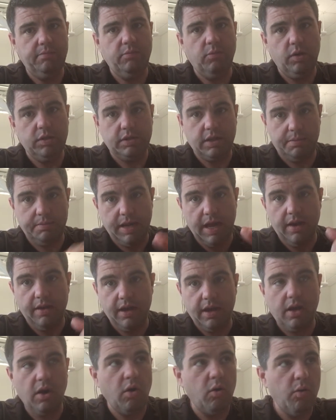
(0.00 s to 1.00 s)
once I'm down
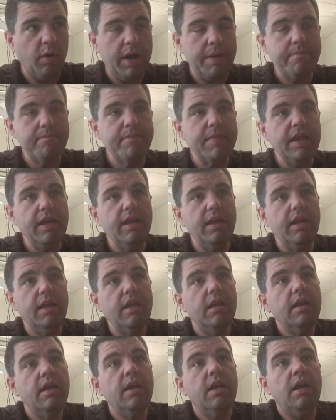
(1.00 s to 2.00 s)
at goal weight.
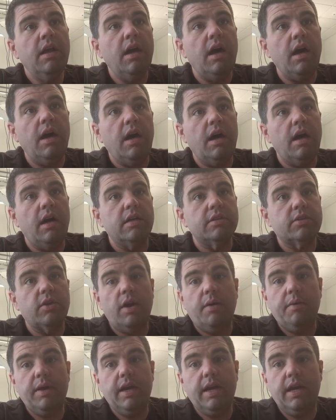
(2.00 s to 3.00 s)
So
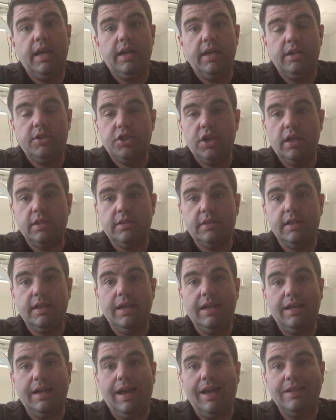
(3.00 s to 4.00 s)
I went ahead and adjusted
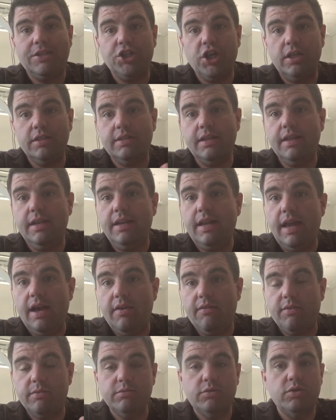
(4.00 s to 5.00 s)
it, and I adjusted it
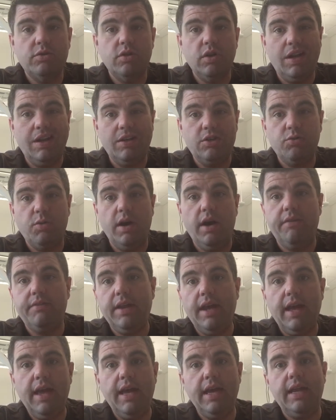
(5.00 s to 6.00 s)
down from 12
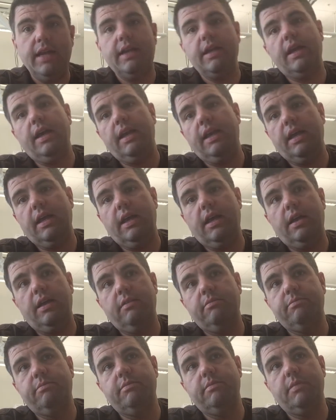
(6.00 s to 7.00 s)
to 8. And
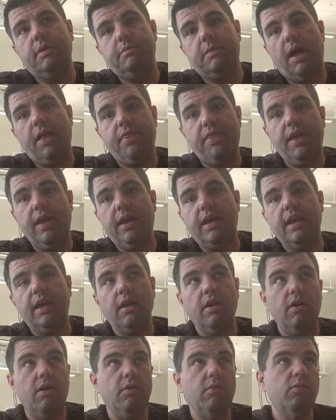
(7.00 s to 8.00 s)
my
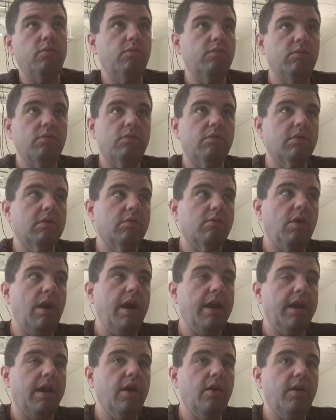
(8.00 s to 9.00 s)
thinking on
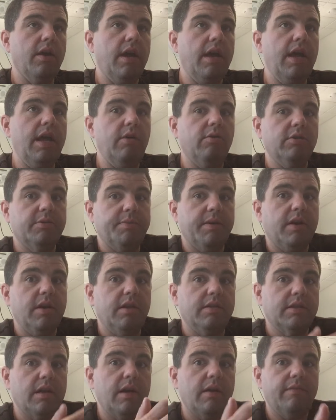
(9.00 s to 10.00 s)
why to go to 8 was
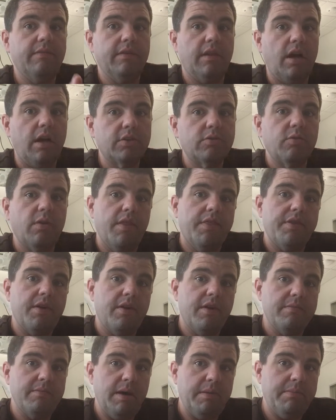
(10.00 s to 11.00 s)
because I've lost
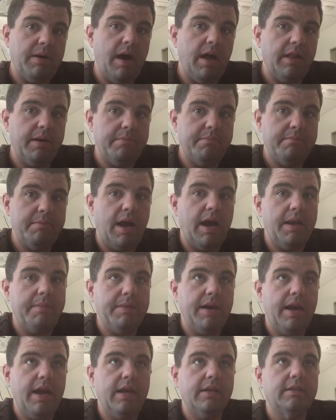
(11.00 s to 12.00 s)
1/3 of my body
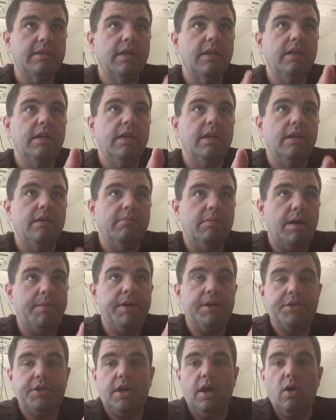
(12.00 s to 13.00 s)
mass. Maybe
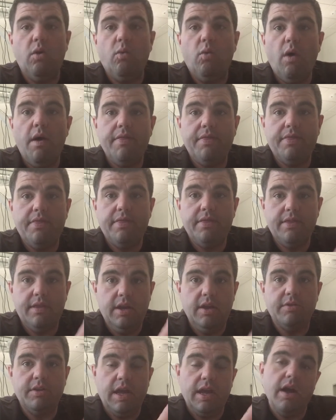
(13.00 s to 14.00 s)
I should go
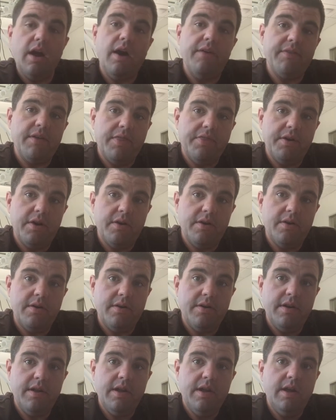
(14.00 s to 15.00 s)
take off
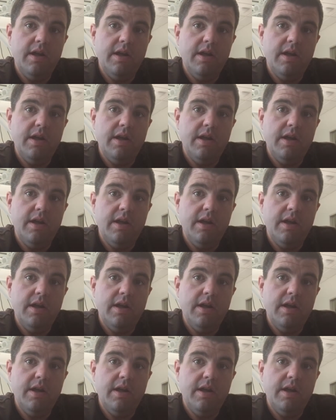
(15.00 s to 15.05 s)
1/3